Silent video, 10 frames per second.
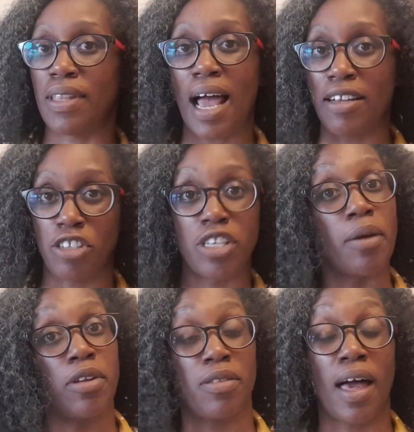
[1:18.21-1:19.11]
I just
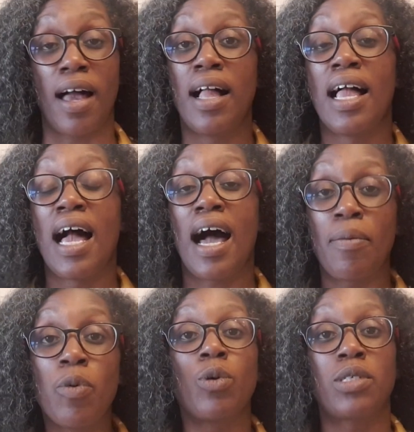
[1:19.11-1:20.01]
don't do that. I
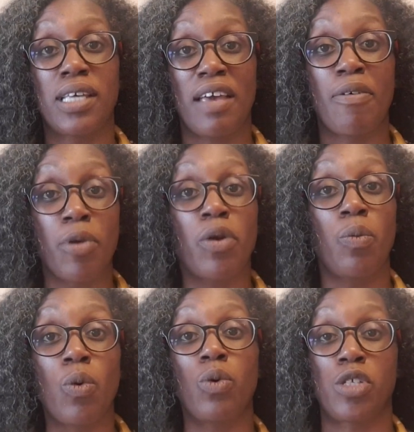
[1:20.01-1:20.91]
water, if I'm going to
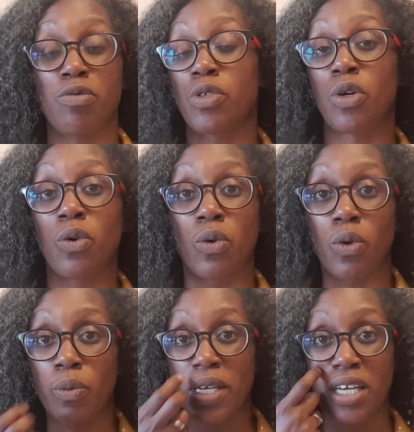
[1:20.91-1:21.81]
water at
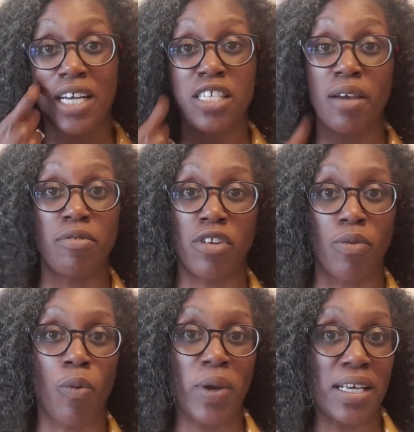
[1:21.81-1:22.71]
all, which I don't
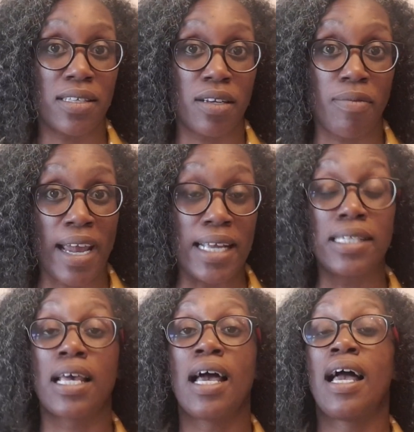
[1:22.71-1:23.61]
do on weeks that it
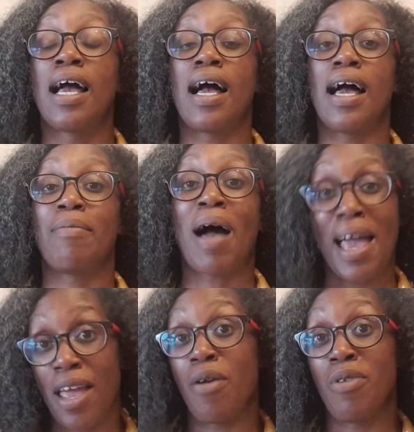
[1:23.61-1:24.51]
rains,
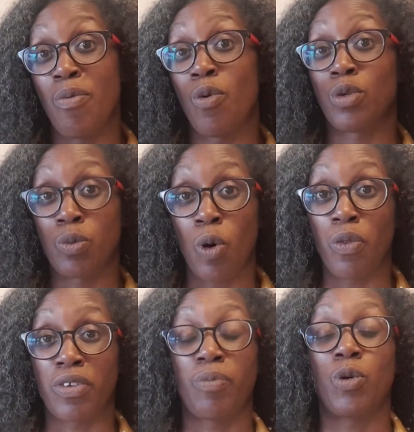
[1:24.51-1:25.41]
I only water
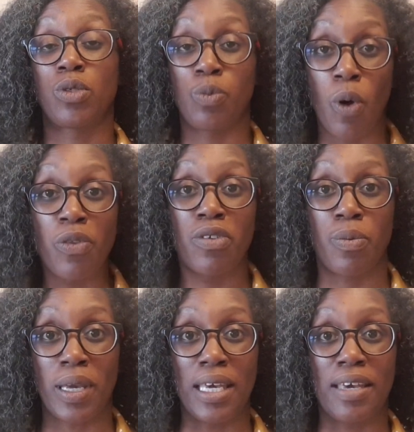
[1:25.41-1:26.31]
once. I water once a
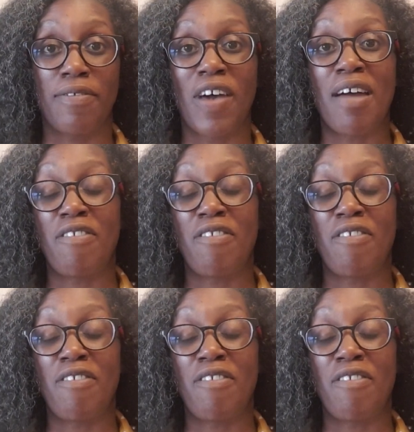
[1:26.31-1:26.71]
week for